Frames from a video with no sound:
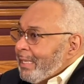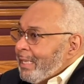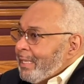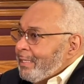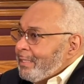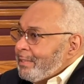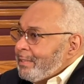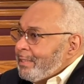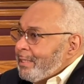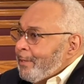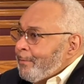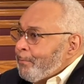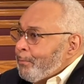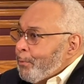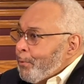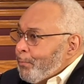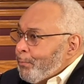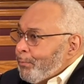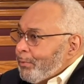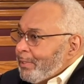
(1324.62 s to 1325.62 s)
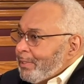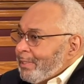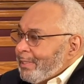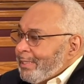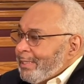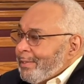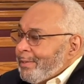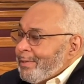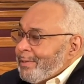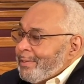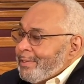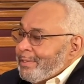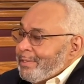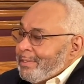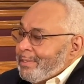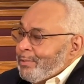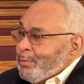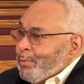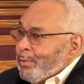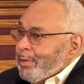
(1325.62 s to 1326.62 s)
and appropriately
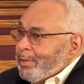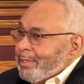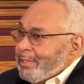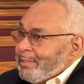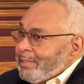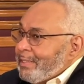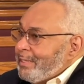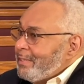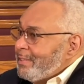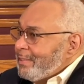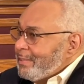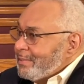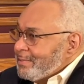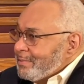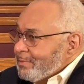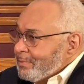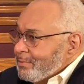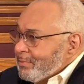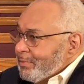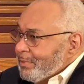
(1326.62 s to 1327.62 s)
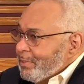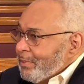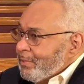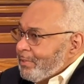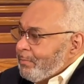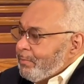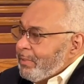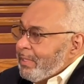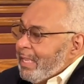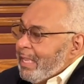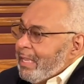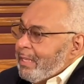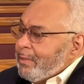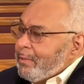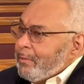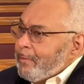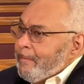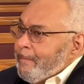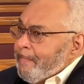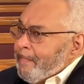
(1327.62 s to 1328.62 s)
on the organ than it is certainly mm-hmm. on the
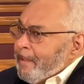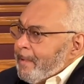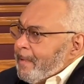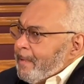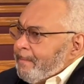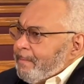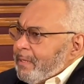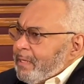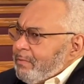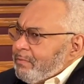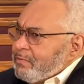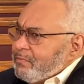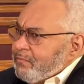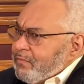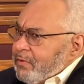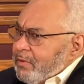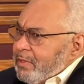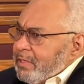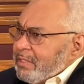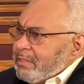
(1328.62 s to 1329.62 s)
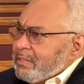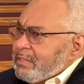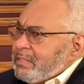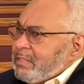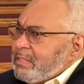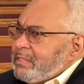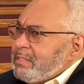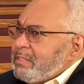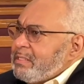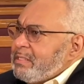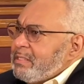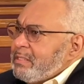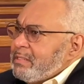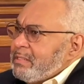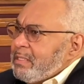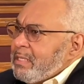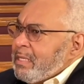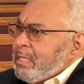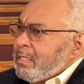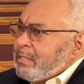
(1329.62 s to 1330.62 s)
piano. But he was very insistent,
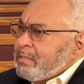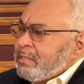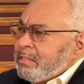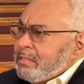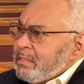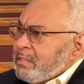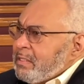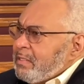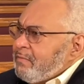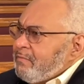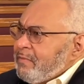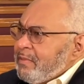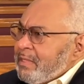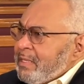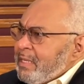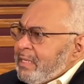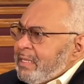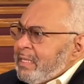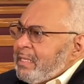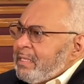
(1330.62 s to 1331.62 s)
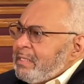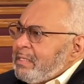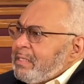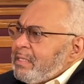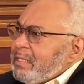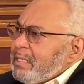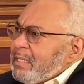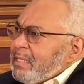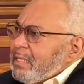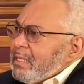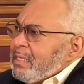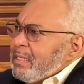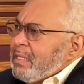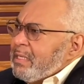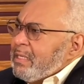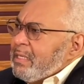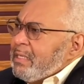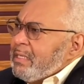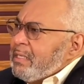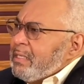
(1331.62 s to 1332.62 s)
uh, insisting of that, and
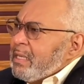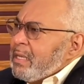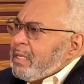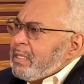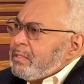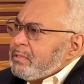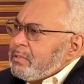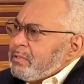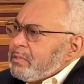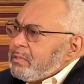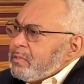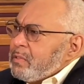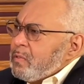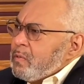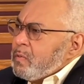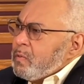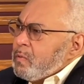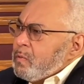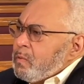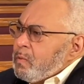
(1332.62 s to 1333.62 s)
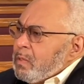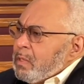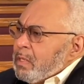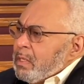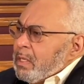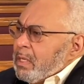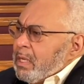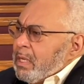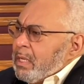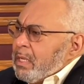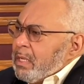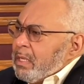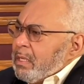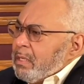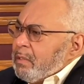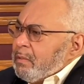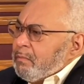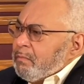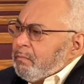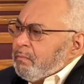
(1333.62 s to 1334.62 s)
he also
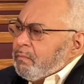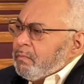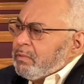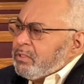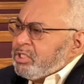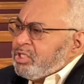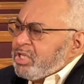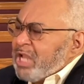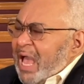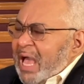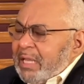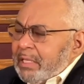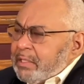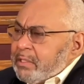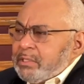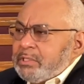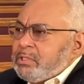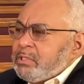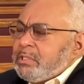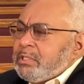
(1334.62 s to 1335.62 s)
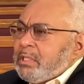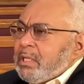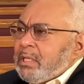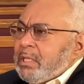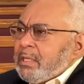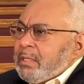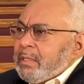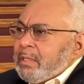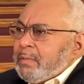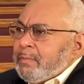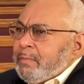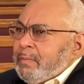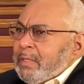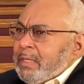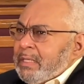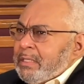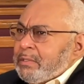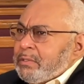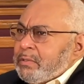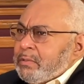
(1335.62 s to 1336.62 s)
uh, challenged
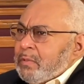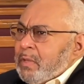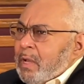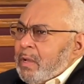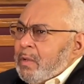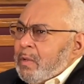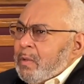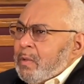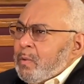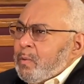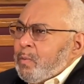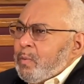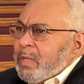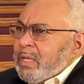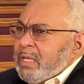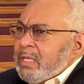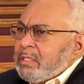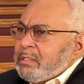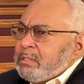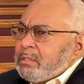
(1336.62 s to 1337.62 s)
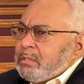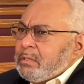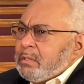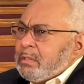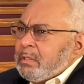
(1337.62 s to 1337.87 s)
me to always